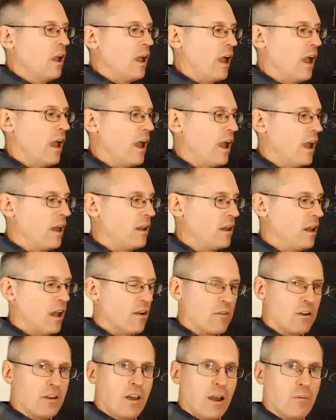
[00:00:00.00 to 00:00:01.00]
And
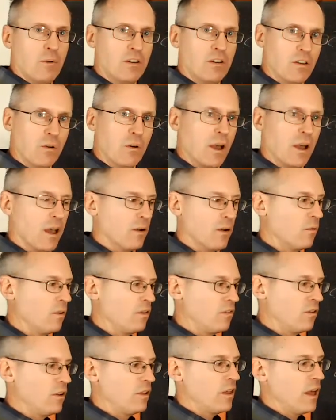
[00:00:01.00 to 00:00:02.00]
every time we do it, we
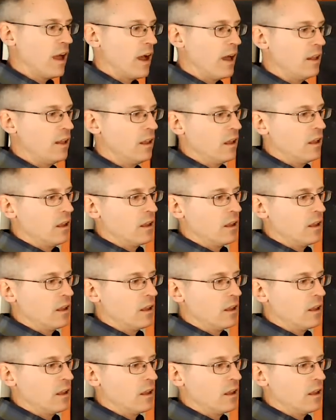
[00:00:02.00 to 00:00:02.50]
see that